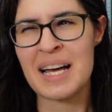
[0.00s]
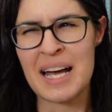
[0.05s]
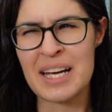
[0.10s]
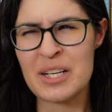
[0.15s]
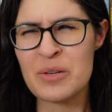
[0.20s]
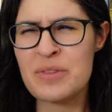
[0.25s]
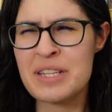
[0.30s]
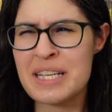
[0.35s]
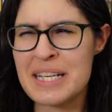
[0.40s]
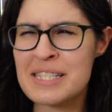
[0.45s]
I
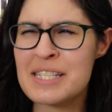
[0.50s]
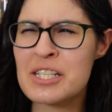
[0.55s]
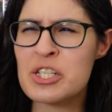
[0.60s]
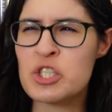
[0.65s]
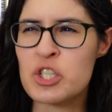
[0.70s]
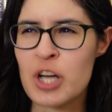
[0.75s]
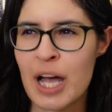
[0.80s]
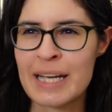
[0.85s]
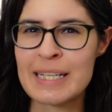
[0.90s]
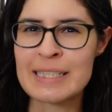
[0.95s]
don't think it's a
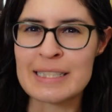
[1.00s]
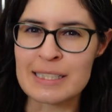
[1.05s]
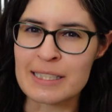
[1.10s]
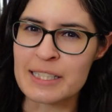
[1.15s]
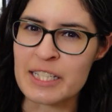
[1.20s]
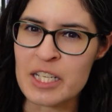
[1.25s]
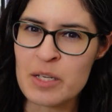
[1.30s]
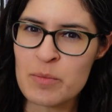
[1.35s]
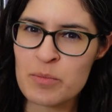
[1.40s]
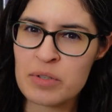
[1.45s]
giant
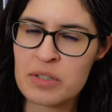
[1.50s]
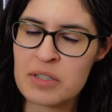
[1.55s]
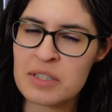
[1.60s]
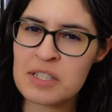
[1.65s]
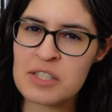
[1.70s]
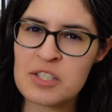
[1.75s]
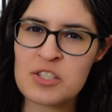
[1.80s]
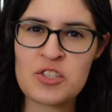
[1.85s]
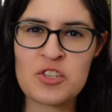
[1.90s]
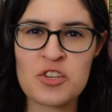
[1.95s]
leap
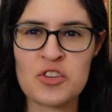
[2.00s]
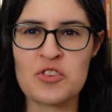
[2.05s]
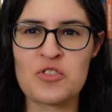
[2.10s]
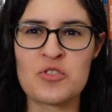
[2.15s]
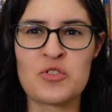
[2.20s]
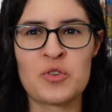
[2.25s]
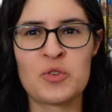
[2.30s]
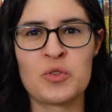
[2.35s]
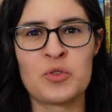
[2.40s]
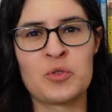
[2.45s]

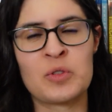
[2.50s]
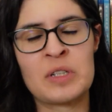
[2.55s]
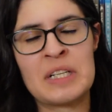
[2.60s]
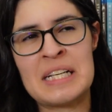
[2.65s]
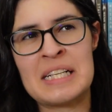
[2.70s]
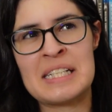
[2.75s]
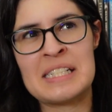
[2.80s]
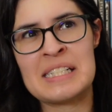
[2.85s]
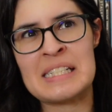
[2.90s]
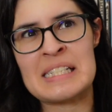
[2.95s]
to
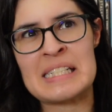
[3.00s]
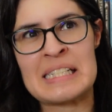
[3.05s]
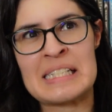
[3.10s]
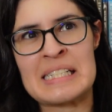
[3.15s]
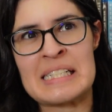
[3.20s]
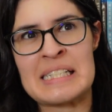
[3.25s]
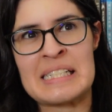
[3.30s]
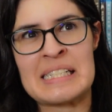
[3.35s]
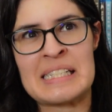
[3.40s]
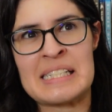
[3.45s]

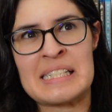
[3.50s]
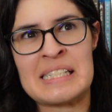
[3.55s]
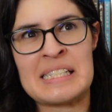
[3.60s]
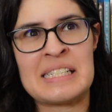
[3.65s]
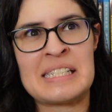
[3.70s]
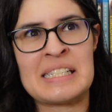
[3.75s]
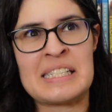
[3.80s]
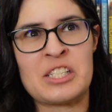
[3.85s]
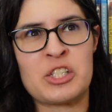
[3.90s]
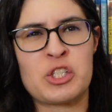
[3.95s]

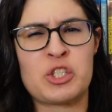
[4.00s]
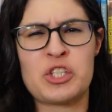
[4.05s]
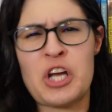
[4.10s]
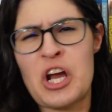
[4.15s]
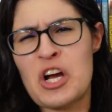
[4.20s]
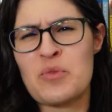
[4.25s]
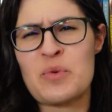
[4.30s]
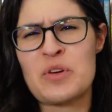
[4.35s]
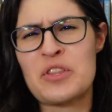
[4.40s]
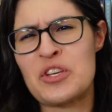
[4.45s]

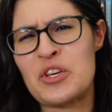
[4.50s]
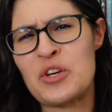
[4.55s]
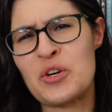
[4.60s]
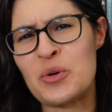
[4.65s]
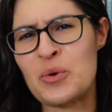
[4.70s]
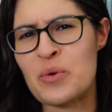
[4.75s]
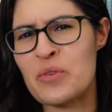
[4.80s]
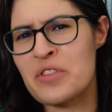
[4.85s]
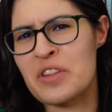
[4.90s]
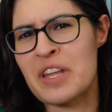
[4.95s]
share with
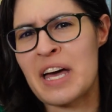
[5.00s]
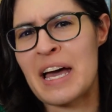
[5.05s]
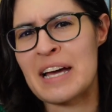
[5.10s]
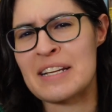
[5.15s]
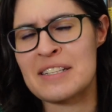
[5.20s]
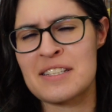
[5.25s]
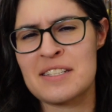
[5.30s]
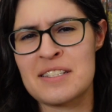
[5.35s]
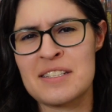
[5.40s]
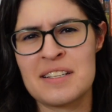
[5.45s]
you
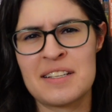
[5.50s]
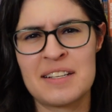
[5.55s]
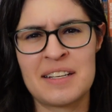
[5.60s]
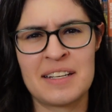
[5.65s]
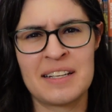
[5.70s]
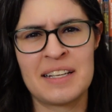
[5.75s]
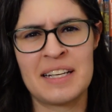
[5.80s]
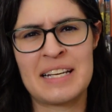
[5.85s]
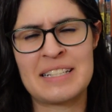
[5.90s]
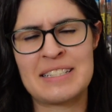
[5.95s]
that
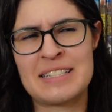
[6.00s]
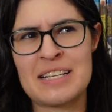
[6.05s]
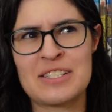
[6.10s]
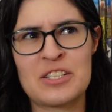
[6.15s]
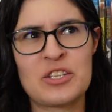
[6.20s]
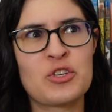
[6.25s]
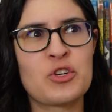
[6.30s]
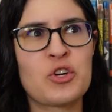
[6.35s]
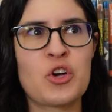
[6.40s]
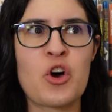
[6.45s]
it
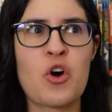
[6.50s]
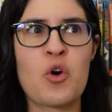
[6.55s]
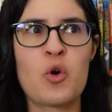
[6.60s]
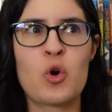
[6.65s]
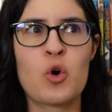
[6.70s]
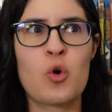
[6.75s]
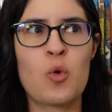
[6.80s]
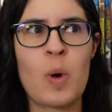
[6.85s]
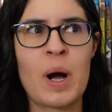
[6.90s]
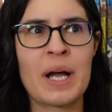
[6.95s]
doesn't go
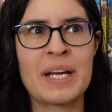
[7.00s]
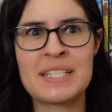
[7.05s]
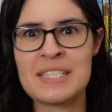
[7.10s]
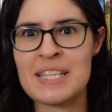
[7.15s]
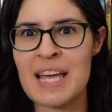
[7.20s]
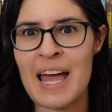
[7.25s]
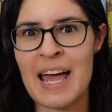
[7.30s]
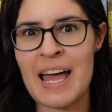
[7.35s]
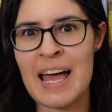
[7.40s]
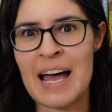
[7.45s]

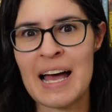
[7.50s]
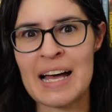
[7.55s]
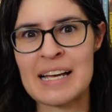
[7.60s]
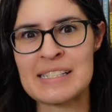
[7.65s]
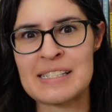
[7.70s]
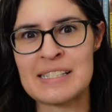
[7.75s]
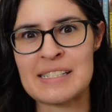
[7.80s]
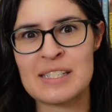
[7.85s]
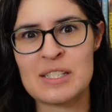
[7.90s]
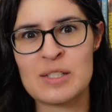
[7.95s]
quite
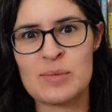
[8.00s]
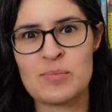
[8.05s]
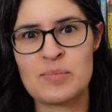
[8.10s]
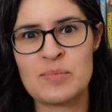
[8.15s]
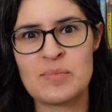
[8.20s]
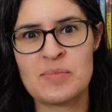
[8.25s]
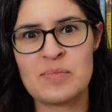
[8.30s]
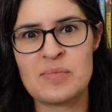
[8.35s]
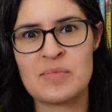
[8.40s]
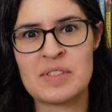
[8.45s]
as
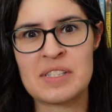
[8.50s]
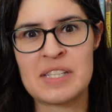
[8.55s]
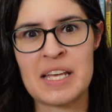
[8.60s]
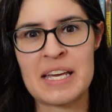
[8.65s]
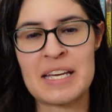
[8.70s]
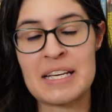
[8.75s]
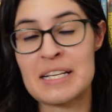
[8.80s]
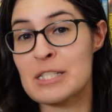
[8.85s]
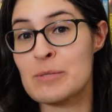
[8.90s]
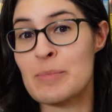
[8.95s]

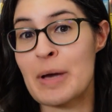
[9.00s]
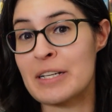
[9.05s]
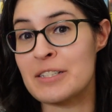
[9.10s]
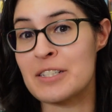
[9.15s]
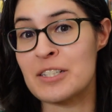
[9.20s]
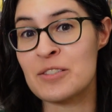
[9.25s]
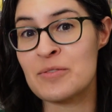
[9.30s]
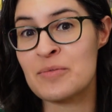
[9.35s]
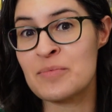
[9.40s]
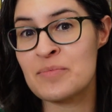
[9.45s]
they
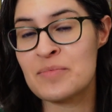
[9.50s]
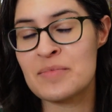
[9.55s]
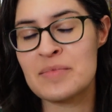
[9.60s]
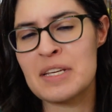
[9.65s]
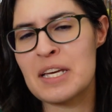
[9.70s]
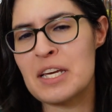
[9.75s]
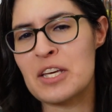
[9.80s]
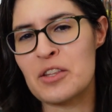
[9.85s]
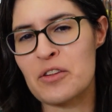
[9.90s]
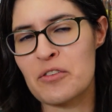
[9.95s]
expected
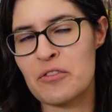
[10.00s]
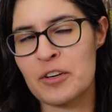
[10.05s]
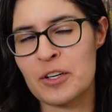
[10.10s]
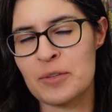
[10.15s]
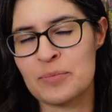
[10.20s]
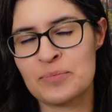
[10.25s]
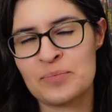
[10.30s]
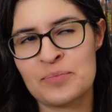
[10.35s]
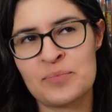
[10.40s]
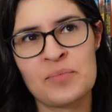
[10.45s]
in the
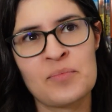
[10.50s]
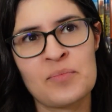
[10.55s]
film.